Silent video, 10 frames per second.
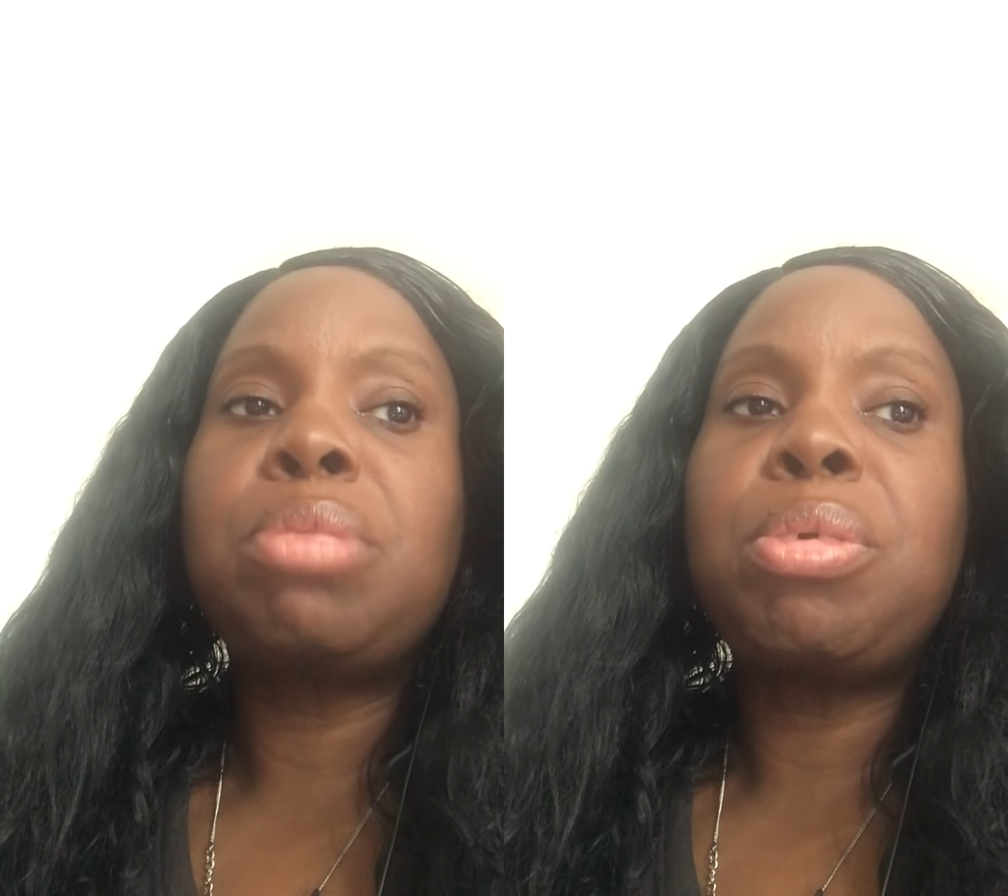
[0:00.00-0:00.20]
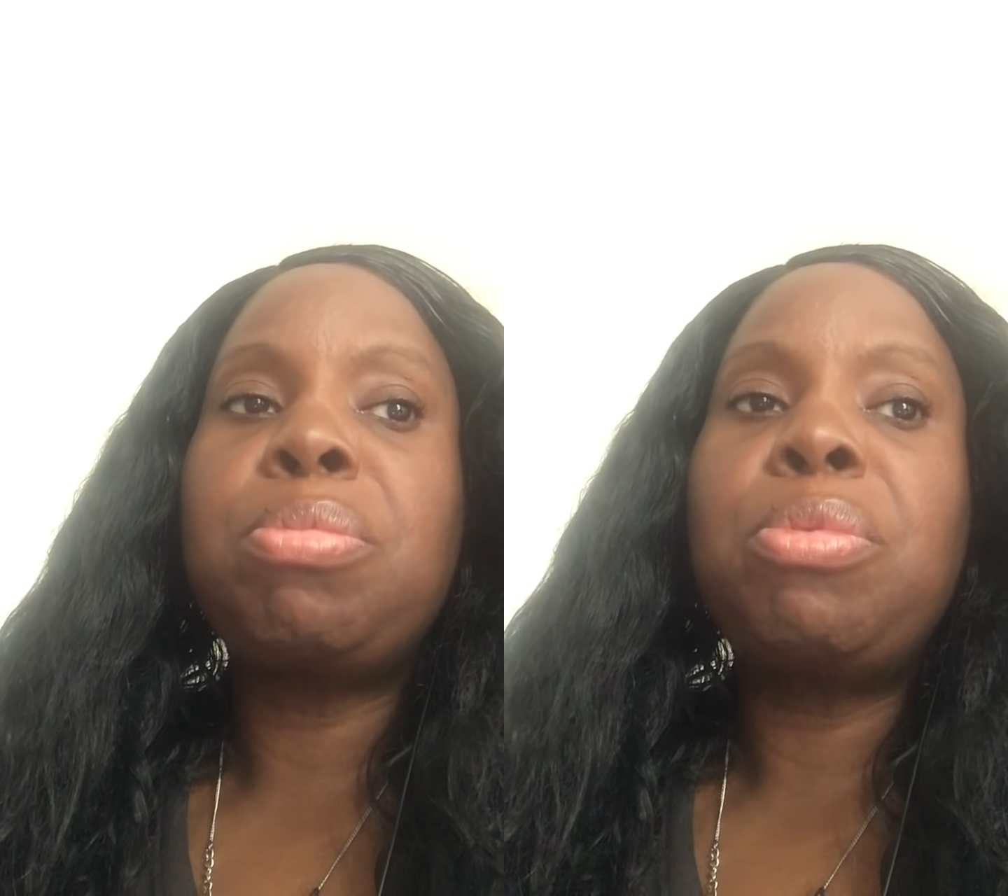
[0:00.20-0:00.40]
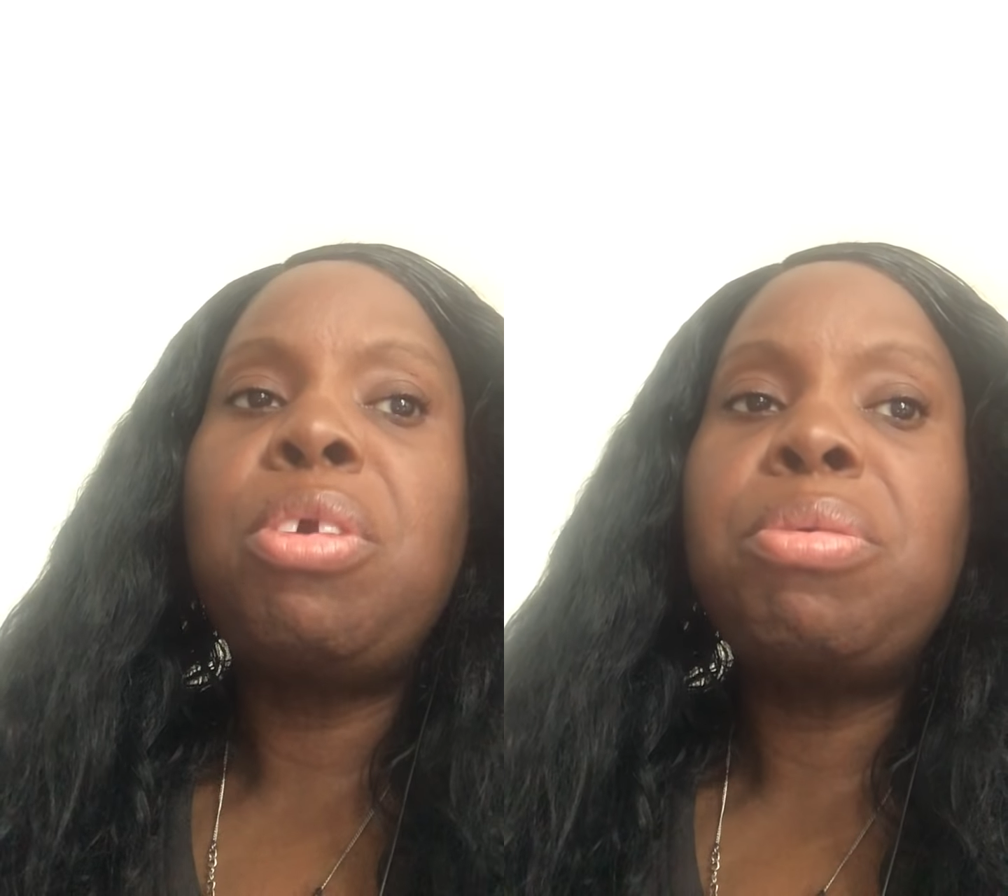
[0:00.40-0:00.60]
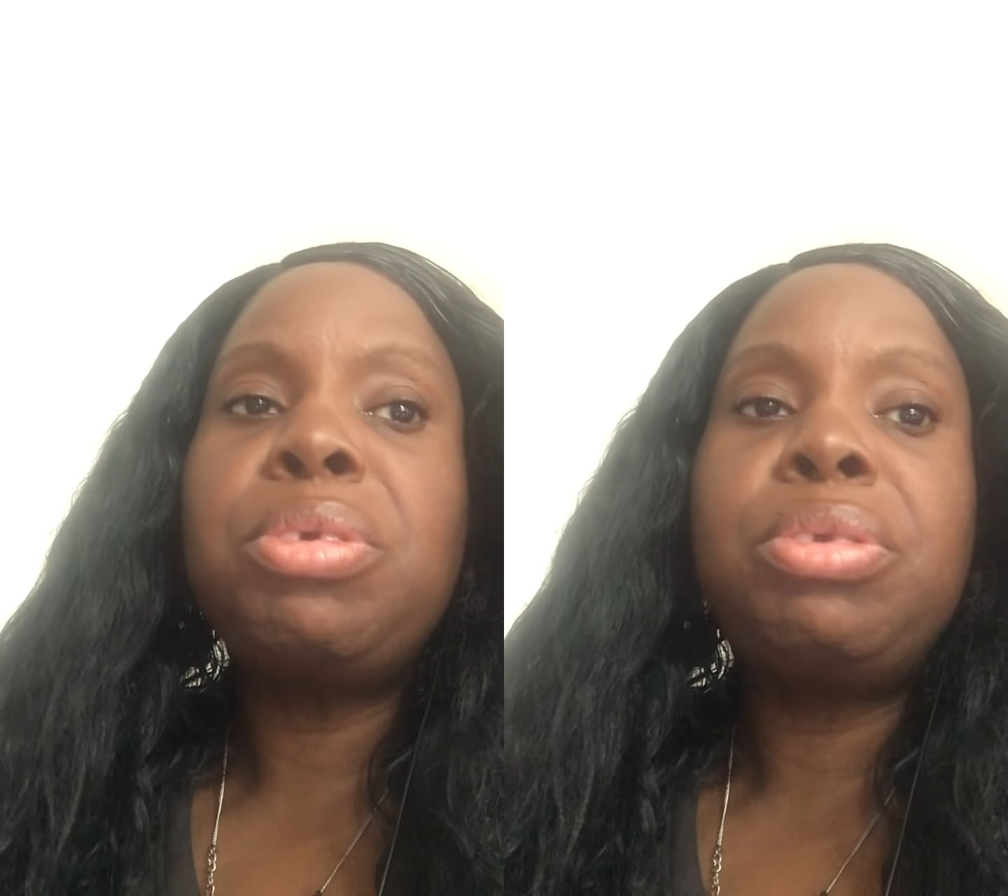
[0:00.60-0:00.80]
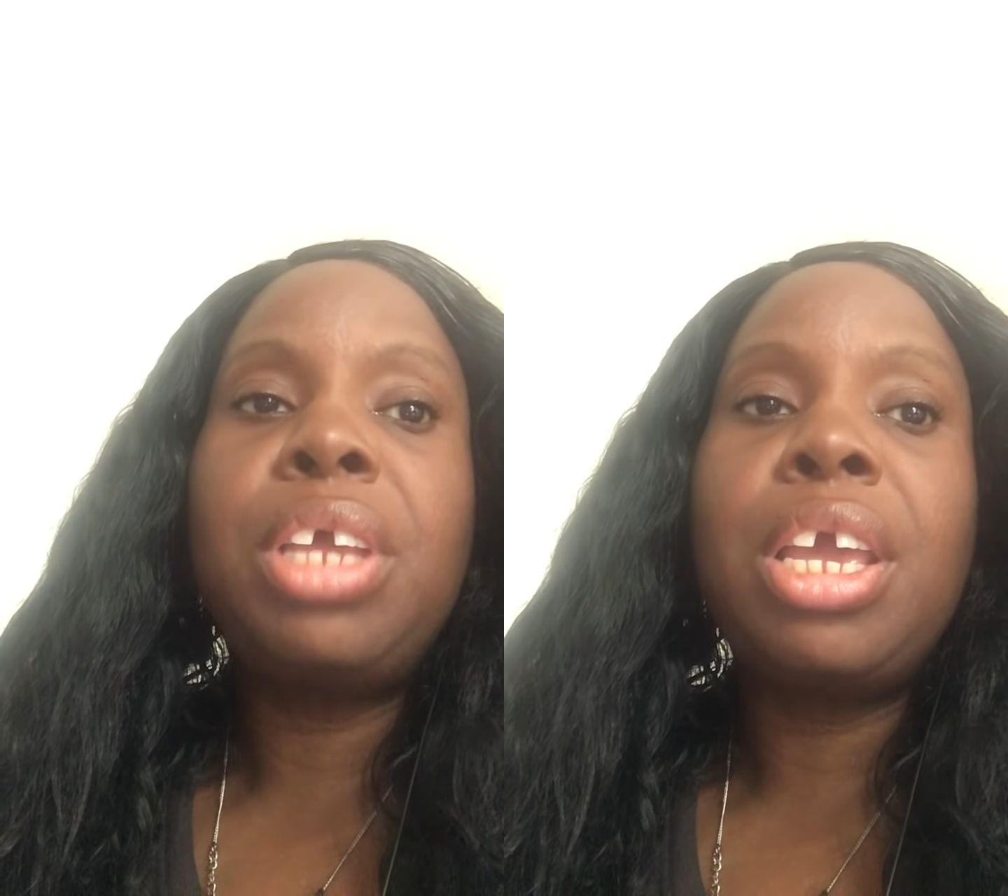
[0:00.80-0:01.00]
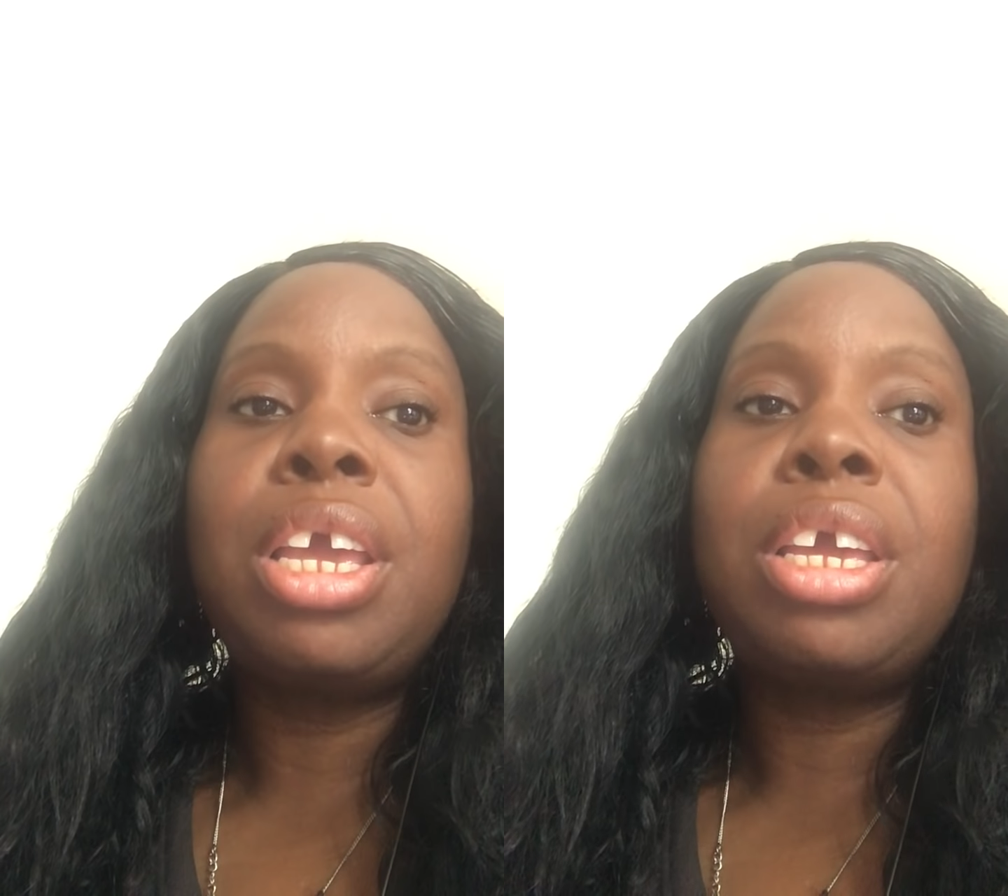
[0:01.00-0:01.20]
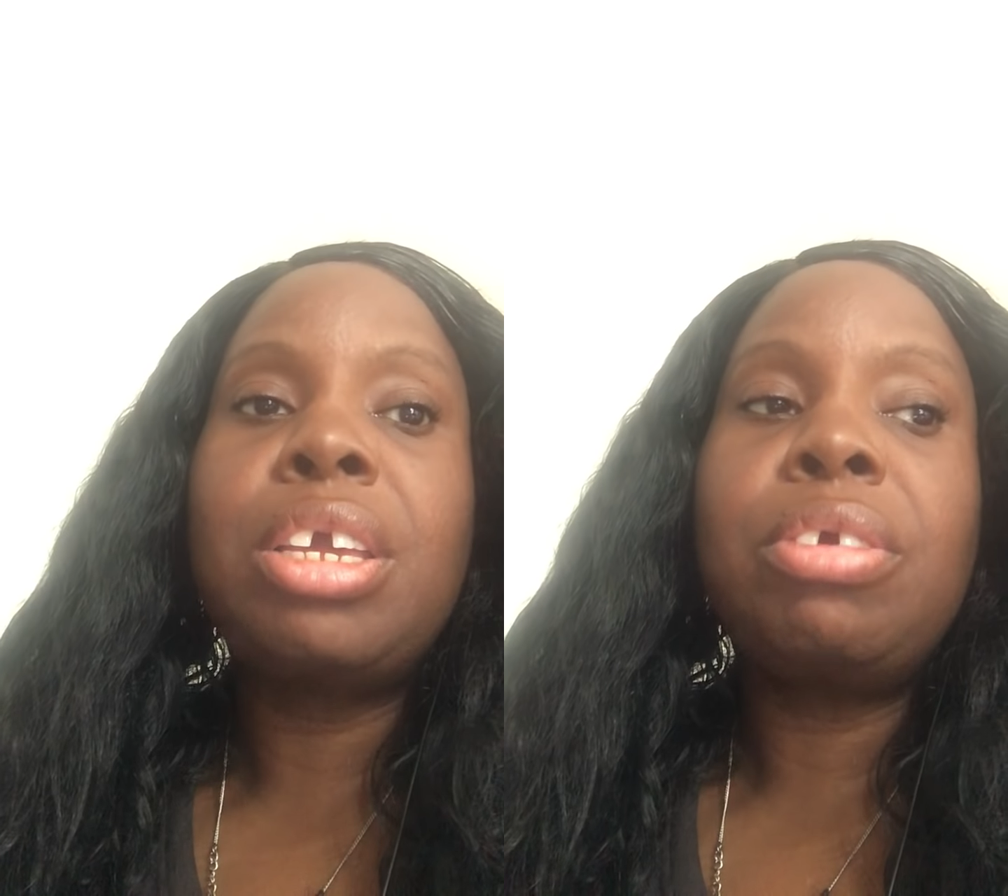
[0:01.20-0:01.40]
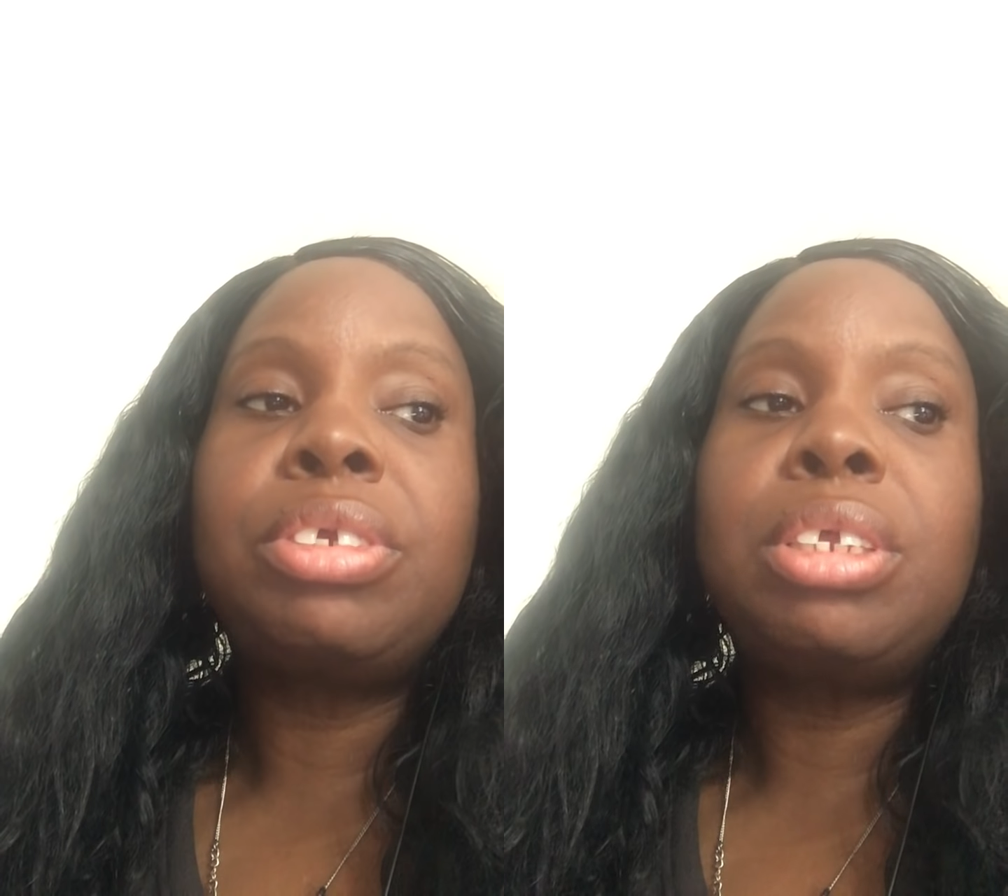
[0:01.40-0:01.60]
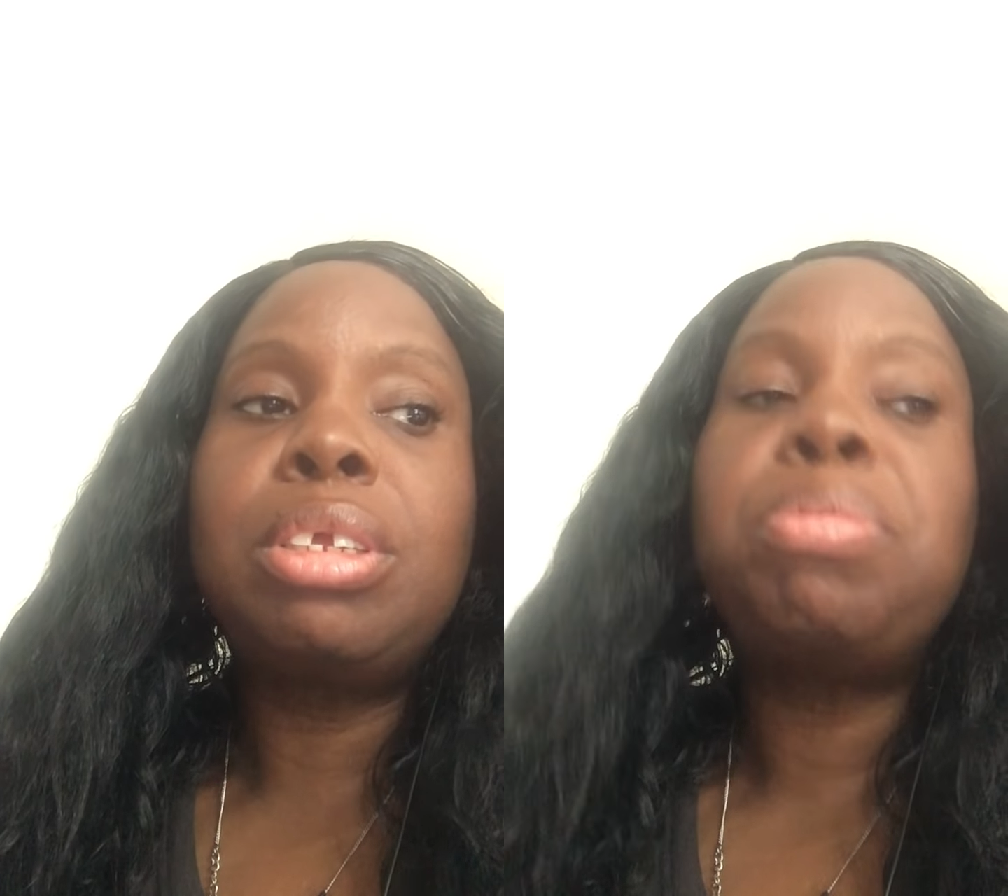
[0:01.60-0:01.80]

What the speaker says: Memorial Day or something.